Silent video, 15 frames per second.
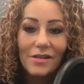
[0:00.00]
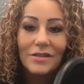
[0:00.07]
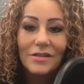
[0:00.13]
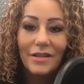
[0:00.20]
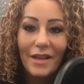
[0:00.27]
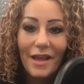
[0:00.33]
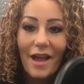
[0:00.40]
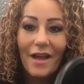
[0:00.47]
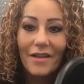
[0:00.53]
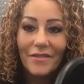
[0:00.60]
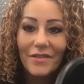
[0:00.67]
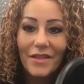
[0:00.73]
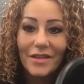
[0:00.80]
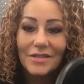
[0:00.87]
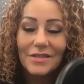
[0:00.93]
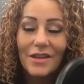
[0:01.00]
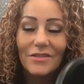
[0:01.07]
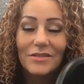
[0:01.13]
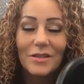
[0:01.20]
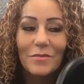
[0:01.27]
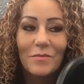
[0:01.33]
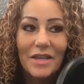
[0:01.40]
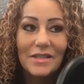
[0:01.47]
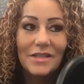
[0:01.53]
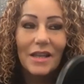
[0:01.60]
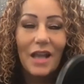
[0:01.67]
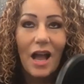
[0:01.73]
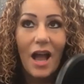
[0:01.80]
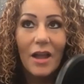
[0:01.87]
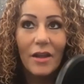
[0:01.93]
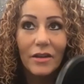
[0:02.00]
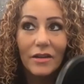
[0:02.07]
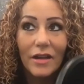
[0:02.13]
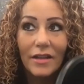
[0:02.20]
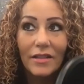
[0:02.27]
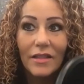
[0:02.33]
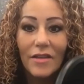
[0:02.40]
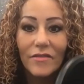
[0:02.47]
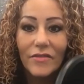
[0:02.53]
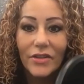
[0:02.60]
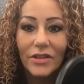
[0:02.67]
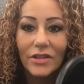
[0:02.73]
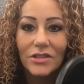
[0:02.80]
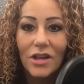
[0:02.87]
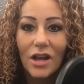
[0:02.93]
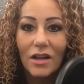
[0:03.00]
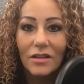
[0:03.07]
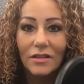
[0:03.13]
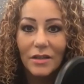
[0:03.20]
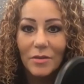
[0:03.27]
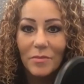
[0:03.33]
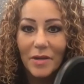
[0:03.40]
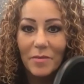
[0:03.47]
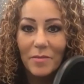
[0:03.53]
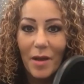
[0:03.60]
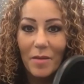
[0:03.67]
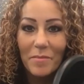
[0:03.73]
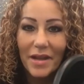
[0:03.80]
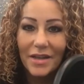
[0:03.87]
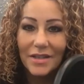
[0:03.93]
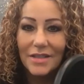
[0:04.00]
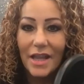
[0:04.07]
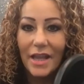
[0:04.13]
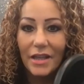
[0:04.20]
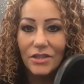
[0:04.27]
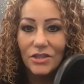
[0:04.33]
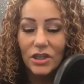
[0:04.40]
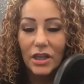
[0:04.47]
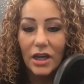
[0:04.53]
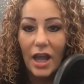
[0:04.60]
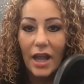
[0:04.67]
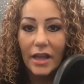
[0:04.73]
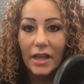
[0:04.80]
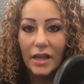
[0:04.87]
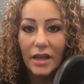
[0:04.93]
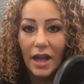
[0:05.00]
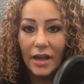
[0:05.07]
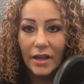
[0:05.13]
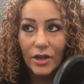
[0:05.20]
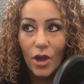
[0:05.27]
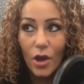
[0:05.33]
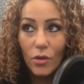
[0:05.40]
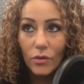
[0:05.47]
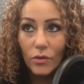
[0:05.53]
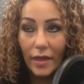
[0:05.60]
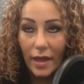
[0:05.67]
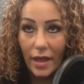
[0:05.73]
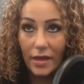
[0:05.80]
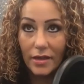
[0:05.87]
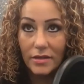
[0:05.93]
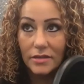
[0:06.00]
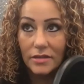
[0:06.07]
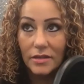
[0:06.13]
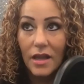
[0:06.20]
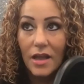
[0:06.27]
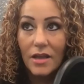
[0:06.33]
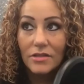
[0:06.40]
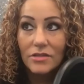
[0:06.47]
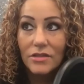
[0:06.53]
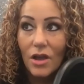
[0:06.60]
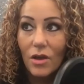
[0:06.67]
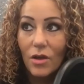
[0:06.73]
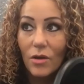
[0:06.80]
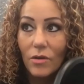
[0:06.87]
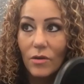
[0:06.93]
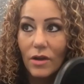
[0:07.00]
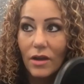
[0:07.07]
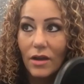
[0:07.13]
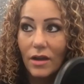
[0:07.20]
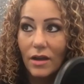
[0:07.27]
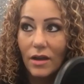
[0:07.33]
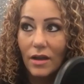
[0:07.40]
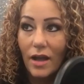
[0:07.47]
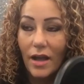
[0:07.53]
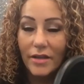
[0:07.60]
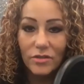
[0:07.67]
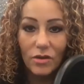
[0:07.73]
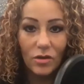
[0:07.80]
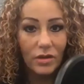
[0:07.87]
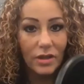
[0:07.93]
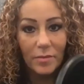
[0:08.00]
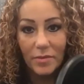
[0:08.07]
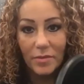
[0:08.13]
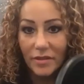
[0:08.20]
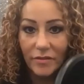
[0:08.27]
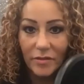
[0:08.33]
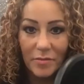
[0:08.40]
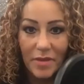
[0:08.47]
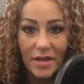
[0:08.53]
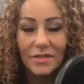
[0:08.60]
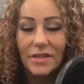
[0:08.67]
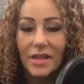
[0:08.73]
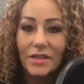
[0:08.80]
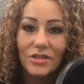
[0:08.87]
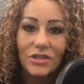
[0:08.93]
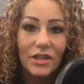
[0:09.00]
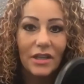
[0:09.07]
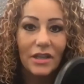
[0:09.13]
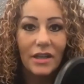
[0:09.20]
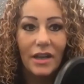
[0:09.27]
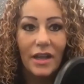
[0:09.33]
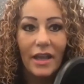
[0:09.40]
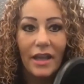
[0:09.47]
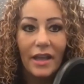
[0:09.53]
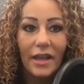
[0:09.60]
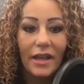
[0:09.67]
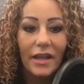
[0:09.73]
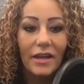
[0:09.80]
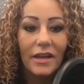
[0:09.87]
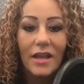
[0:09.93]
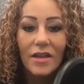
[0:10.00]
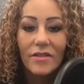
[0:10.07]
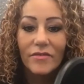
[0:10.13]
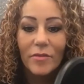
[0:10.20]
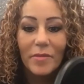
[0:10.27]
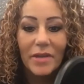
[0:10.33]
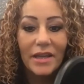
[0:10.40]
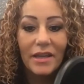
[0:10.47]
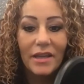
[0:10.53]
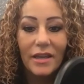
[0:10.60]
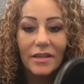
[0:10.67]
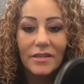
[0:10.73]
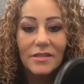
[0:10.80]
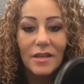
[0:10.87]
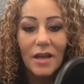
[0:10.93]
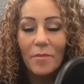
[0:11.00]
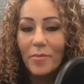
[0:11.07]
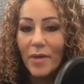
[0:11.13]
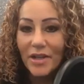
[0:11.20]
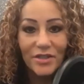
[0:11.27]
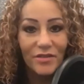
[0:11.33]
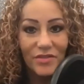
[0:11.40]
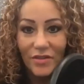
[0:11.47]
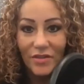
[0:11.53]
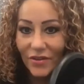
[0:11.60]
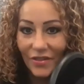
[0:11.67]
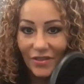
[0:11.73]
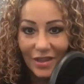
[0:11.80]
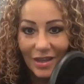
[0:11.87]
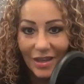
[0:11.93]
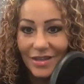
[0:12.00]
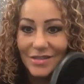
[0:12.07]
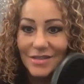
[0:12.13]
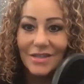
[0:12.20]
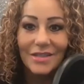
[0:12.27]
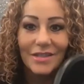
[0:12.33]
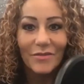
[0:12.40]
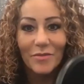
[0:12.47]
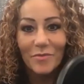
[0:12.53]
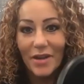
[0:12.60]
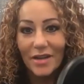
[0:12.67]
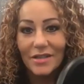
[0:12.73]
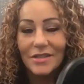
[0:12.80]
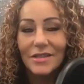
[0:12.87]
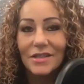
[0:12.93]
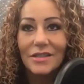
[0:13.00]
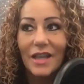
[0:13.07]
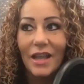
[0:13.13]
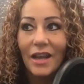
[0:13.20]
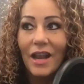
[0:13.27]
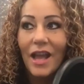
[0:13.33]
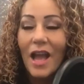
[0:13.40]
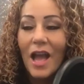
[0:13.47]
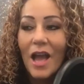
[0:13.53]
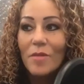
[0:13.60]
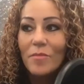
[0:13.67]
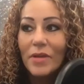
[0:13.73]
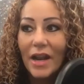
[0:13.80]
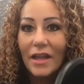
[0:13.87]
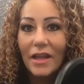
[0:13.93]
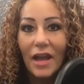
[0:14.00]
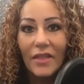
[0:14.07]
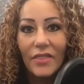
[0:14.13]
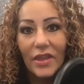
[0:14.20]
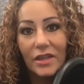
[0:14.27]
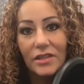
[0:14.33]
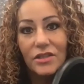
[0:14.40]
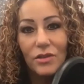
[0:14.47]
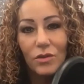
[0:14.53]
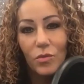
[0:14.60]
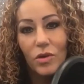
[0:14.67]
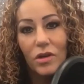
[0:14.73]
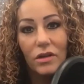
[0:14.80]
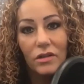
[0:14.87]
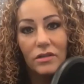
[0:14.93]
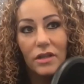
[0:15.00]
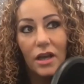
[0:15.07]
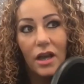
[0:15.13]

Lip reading: Yeah, that sounds amazing. I'd love for you to talk a little bit about meditation. I know that, so I totally believe in meditation, and for me, it's a bunch of different things and different practices. But I think to the world,